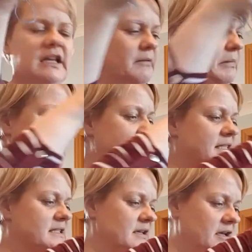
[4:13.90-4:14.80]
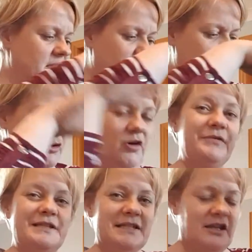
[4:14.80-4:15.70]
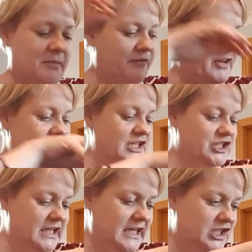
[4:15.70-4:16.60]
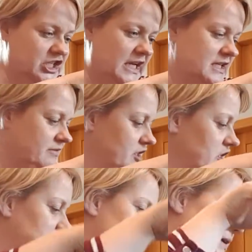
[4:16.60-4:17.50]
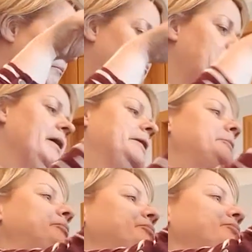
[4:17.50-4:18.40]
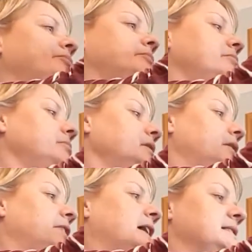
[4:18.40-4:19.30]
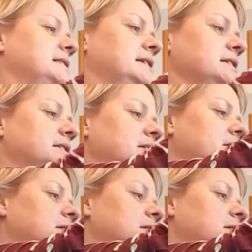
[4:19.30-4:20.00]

It kind of blends. Obviously a little bit of variation at each end of the shading, but that's it.